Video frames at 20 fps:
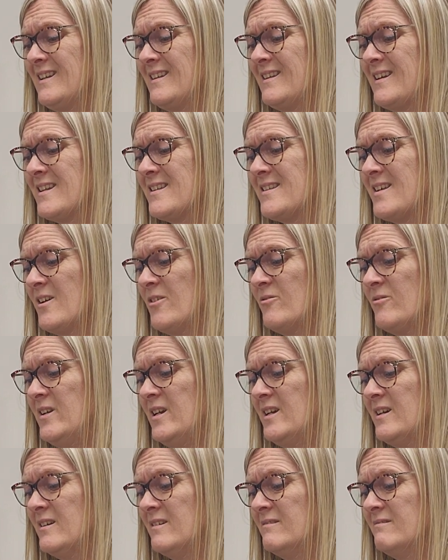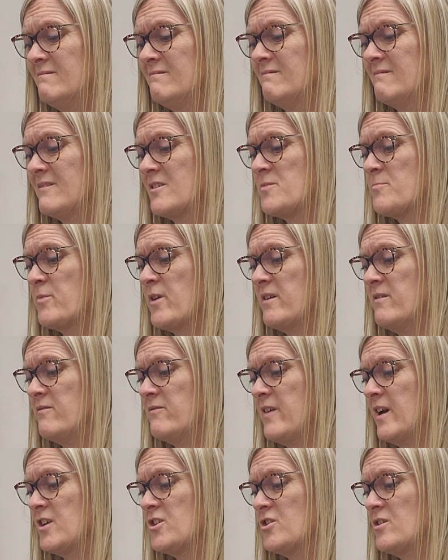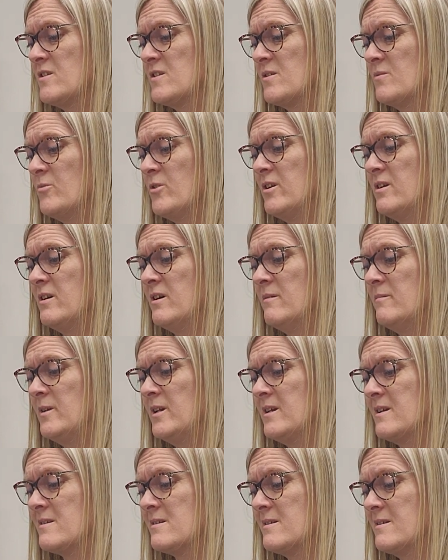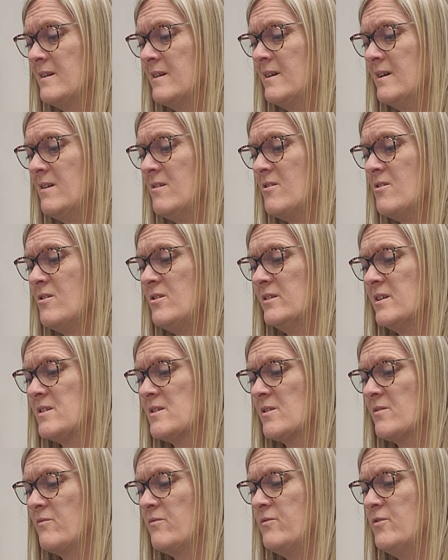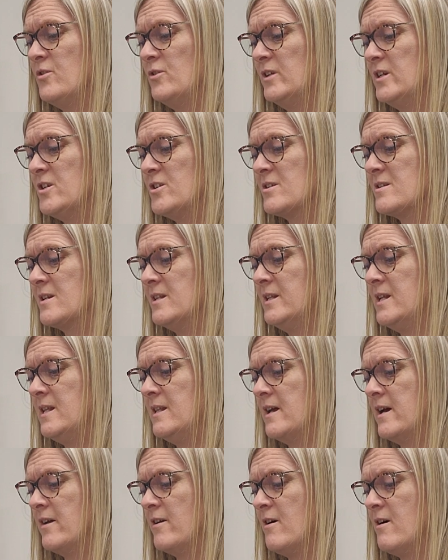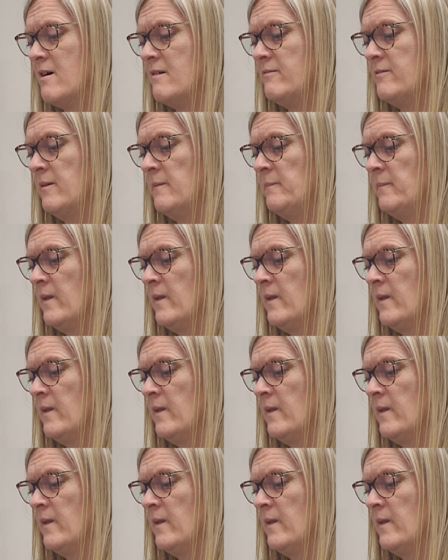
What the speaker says: that's how we can spread infections and whatnot, because alcohol doesn't fully just clean that off.